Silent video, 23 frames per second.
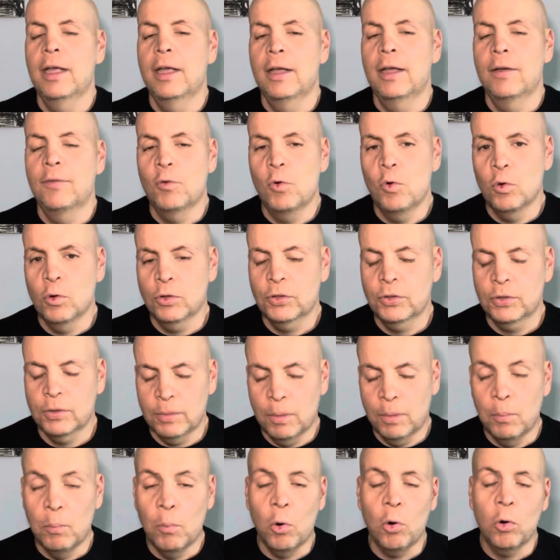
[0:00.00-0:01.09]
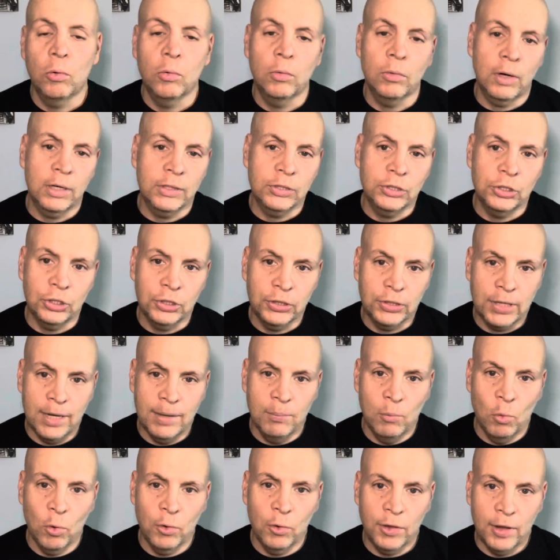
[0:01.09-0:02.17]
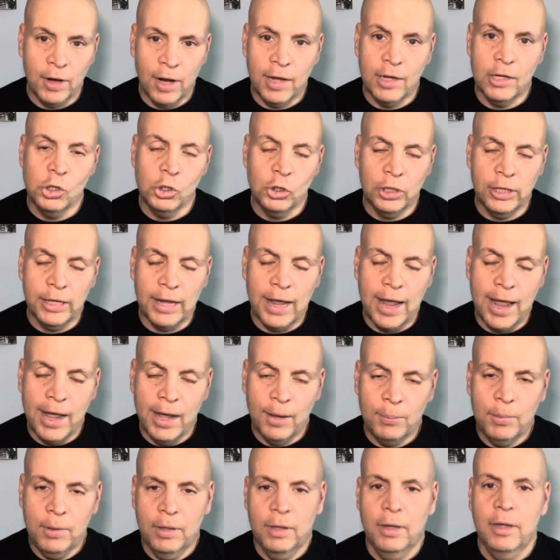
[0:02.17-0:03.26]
of course, or I should say more than I usually am.